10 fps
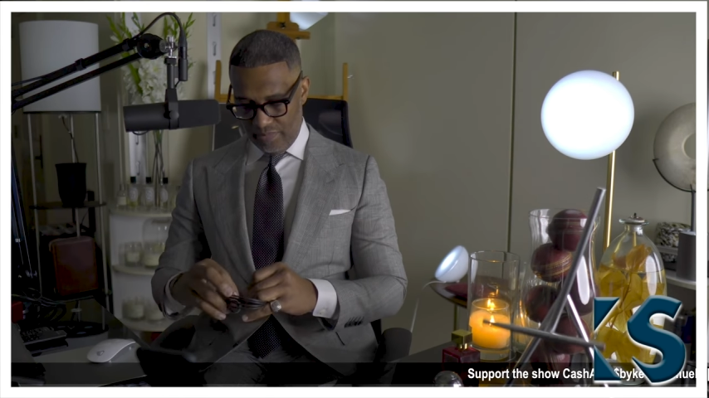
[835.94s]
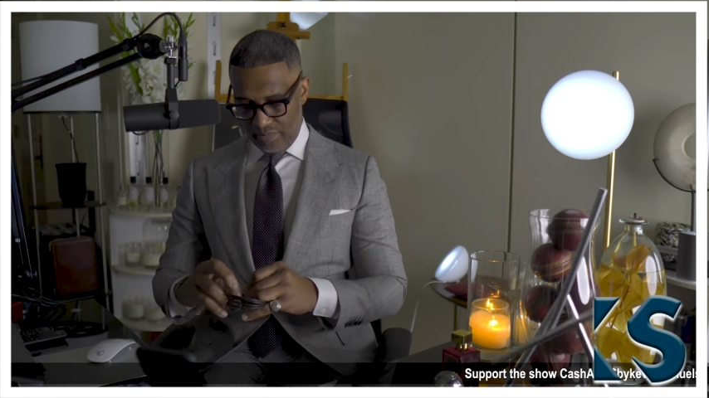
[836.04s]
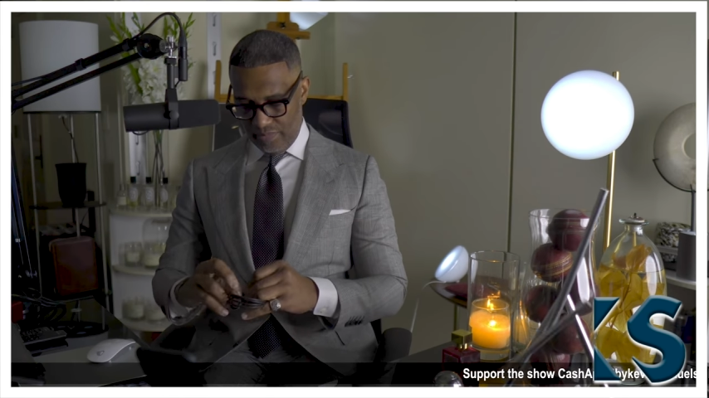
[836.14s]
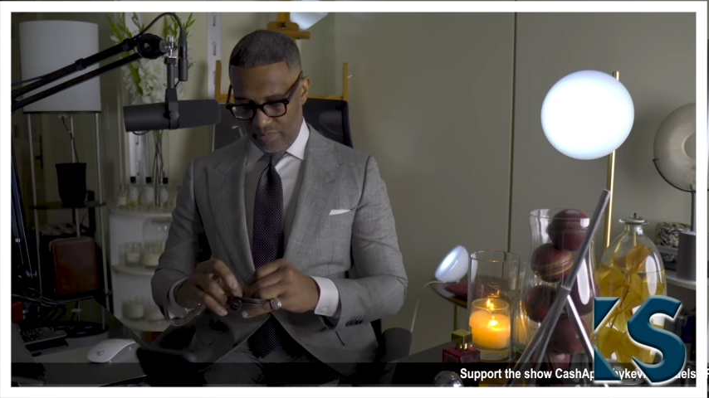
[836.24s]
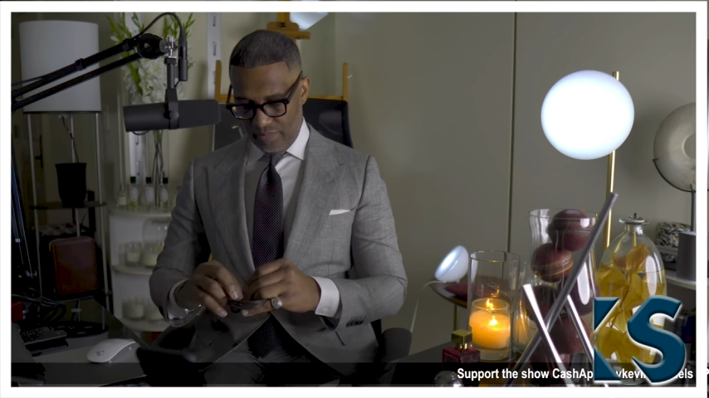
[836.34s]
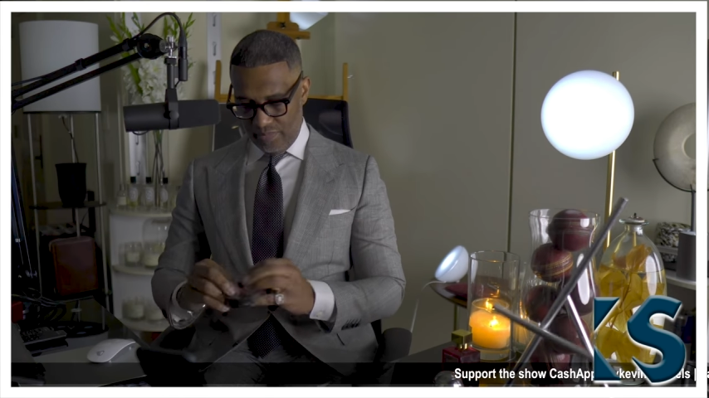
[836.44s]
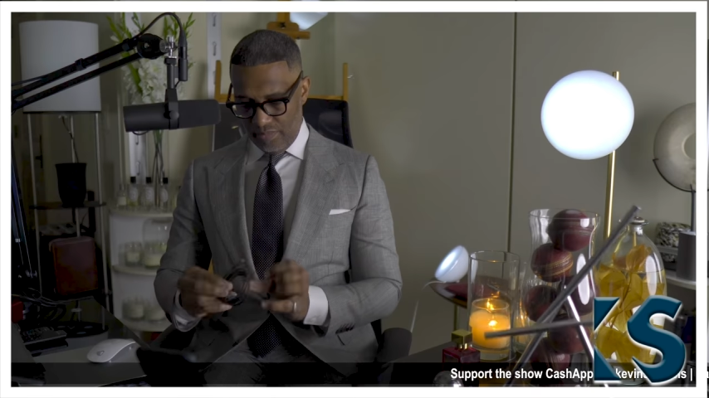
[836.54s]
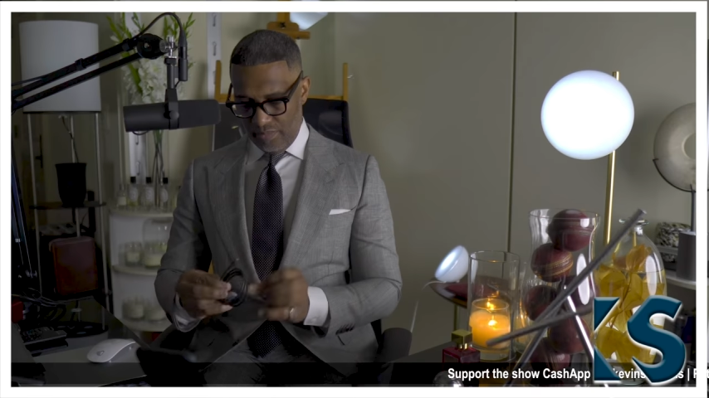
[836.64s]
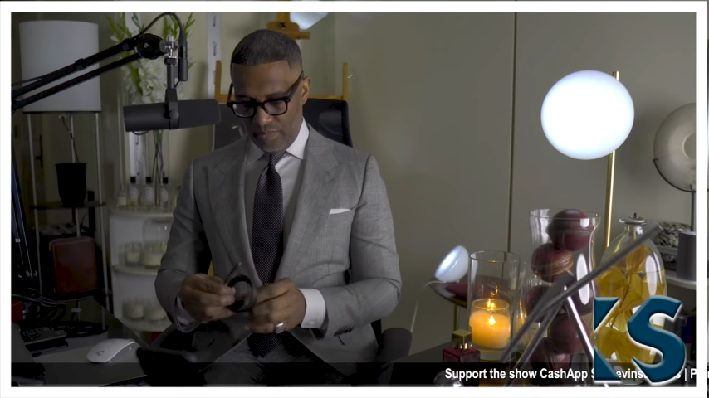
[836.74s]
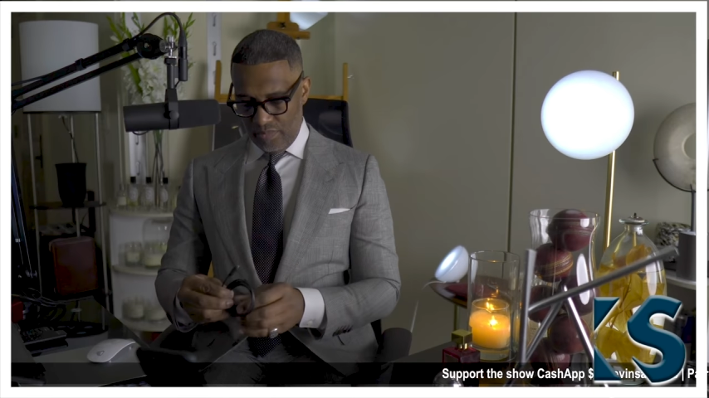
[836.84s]

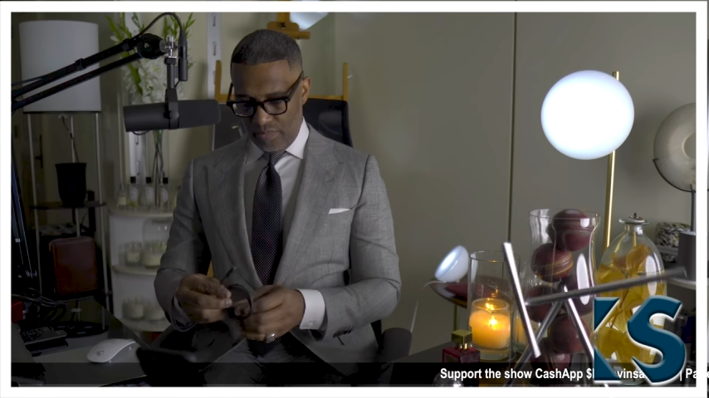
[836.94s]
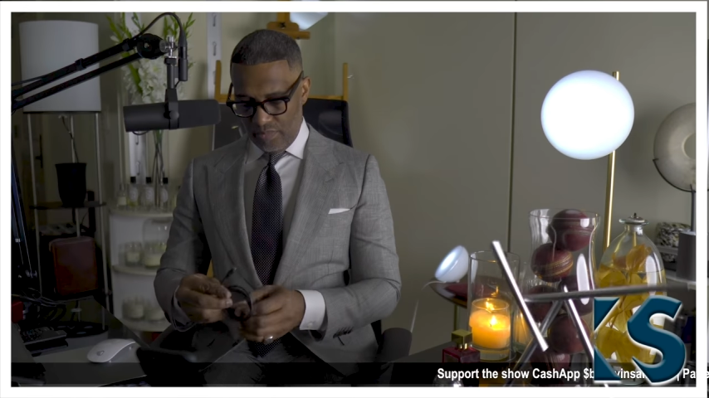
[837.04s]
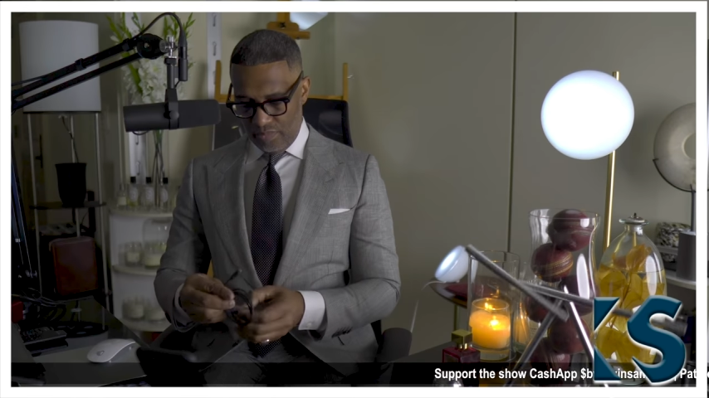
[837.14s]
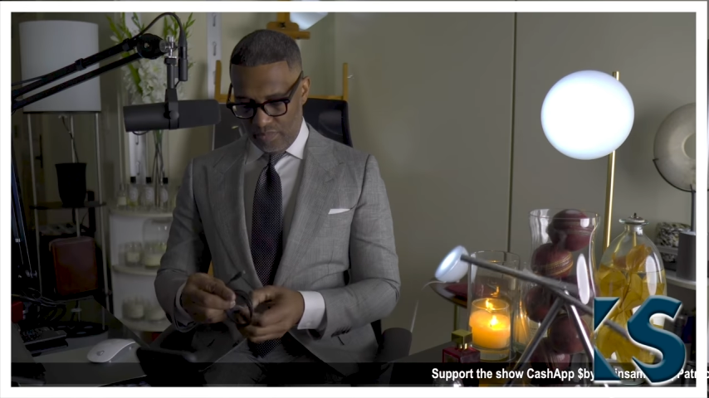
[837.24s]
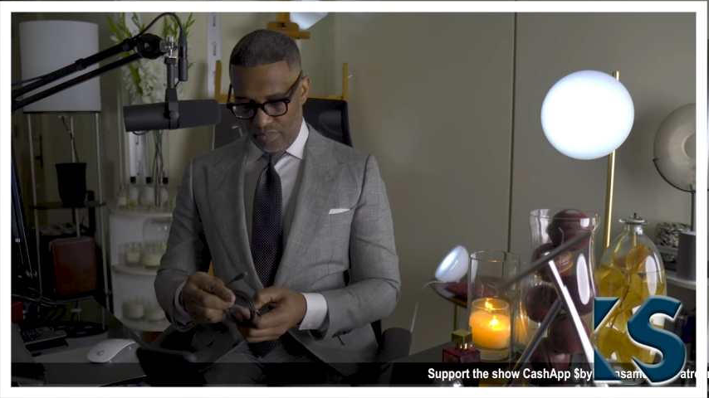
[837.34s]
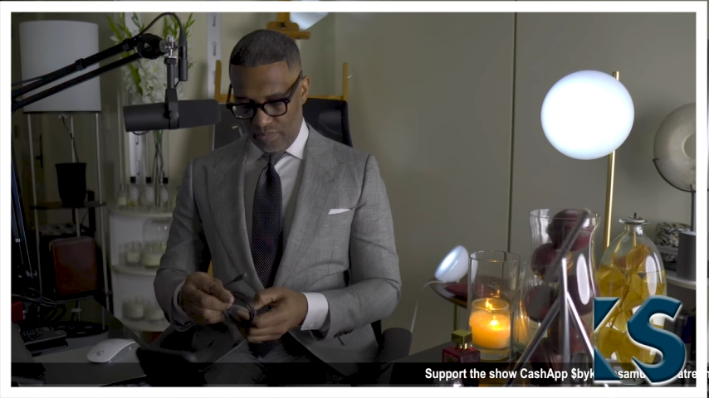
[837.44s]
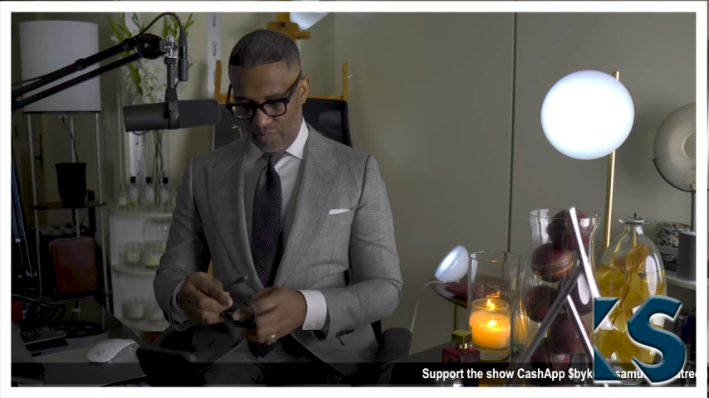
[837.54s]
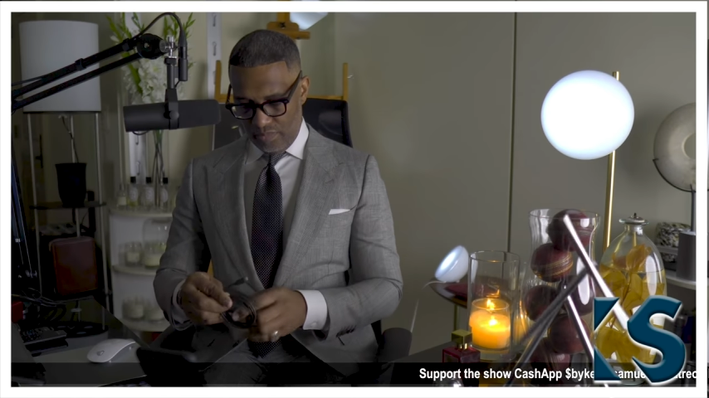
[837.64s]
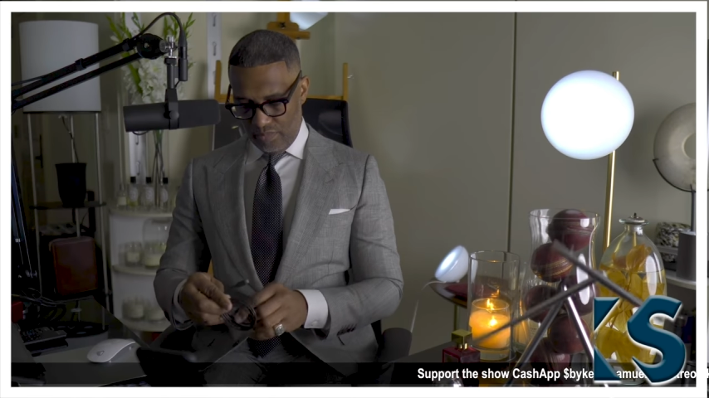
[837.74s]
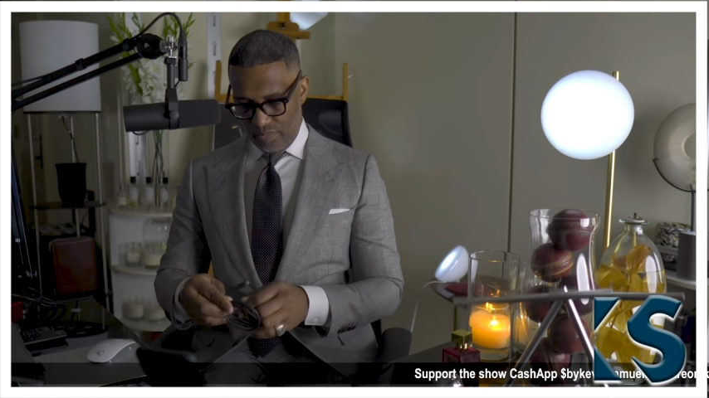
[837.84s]

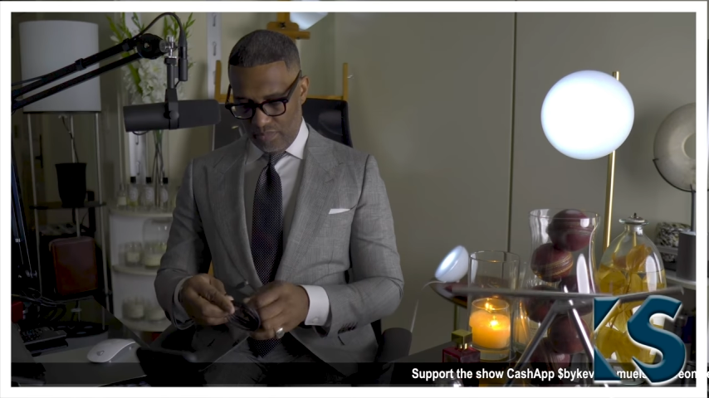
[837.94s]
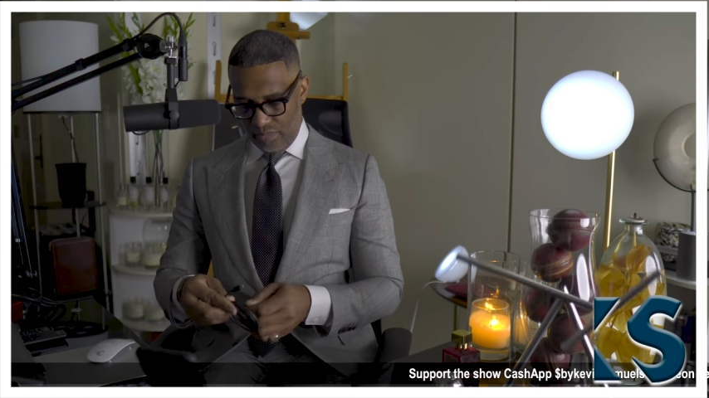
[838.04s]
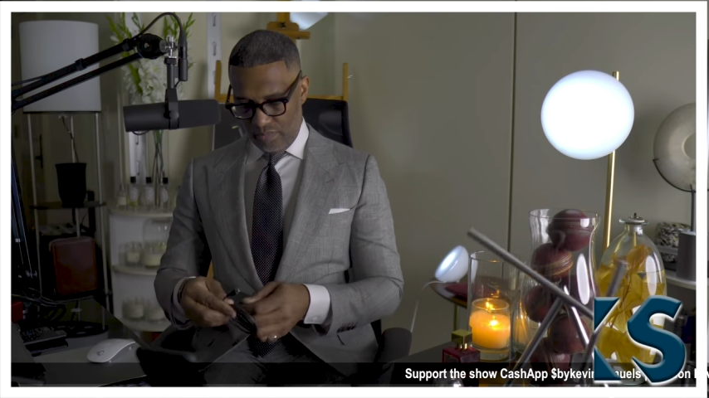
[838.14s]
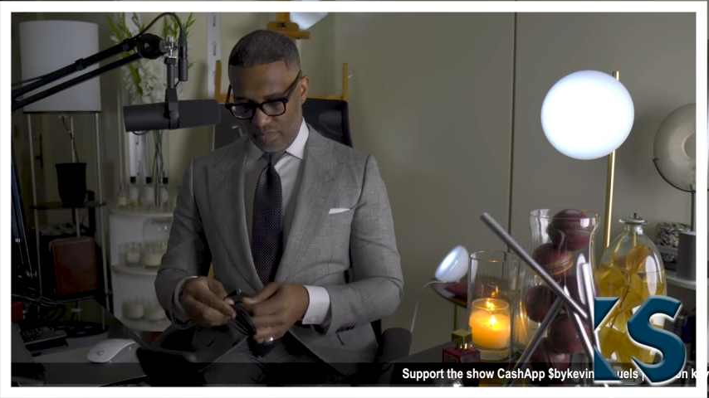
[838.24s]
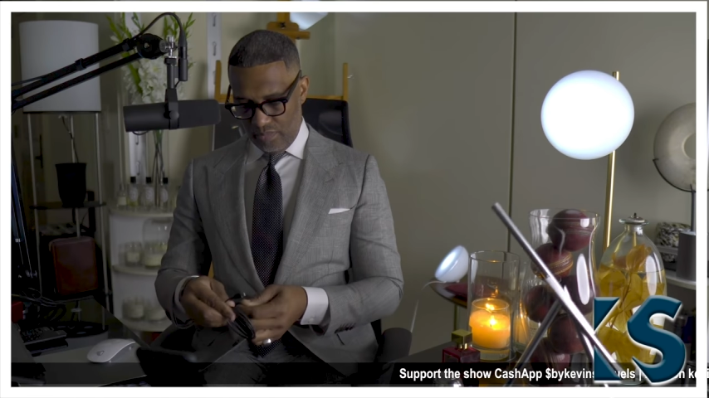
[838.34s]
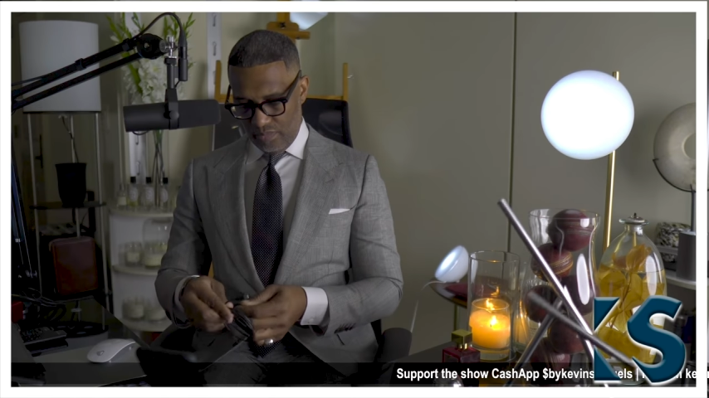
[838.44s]
(no one is talking)